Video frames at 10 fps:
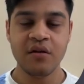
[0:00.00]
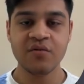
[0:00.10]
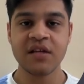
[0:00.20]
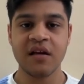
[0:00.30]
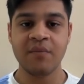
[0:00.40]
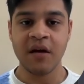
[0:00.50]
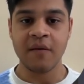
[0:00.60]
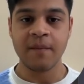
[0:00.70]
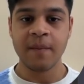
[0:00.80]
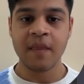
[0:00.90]
news
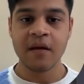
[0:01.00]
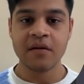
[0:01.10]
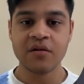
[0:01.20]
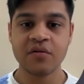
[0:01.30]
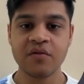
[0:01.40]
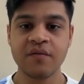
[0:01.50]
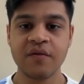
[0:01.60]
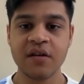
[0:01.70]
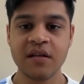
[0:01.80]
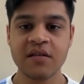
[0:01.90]
API. So
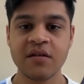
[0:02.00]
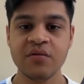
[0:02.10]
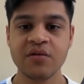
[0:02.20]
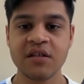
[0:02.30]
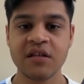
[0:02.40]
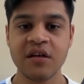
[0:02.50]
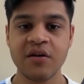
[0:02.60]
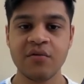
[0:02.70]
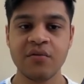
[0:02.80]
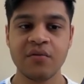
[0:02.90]
for this, you just
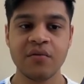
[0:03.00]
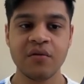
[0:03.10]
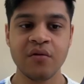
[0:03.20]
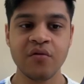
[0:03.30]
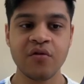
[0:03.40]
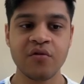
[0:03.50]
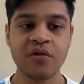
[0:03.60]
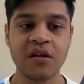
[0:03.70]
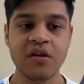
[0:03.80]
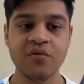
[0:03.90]
need to go
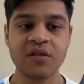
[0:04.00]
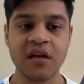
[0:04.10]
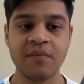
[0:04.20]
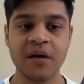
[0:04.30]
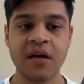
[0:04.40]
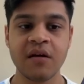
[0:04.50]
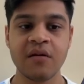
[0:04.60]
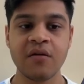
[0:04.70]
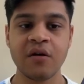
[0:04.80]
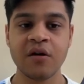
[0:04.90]
to the
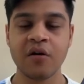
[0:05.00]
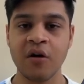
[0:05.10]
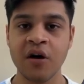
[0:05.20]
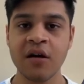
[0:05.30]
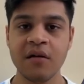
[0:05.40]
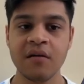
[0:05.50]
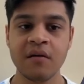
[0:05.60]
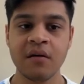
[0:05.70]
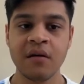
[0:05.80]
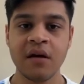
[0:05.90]
newsapi.org
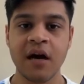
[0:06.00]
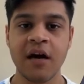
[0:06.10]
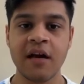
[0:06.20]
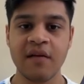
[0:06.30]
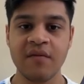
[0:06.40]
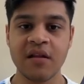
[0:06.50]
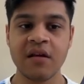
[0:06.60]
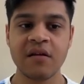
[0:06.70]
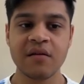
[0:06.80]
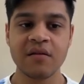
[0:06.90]
and
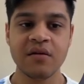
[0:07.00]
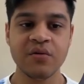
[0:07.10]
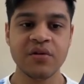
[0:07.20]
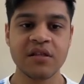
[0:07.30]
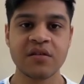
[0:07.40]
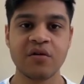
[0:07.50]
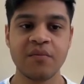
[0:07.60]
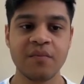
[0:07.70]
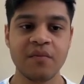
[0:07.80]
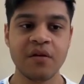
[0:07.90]
everything. You
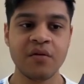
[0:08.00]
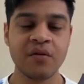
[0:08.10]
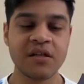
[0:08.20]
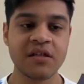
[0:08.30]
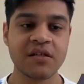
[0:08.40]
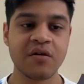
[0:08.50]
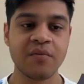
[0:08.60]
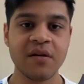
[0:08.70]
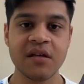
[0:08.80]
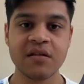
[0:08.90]
can just
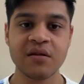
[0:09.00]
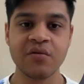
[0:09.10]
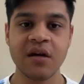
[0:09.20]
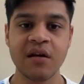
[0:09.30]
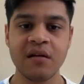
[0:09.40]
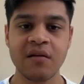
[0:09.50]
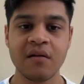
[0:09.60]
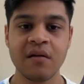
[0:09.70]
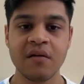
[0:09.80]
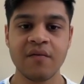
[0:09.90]
copy this URL
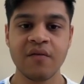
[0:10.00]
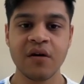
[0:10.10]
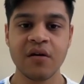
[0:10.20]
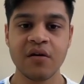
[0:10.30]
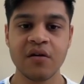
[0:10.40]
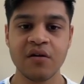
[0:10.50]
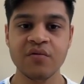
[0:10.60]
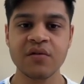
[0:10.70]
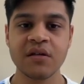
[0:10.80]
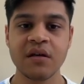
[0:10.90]
for your
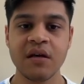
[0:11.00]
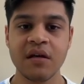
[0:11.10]
use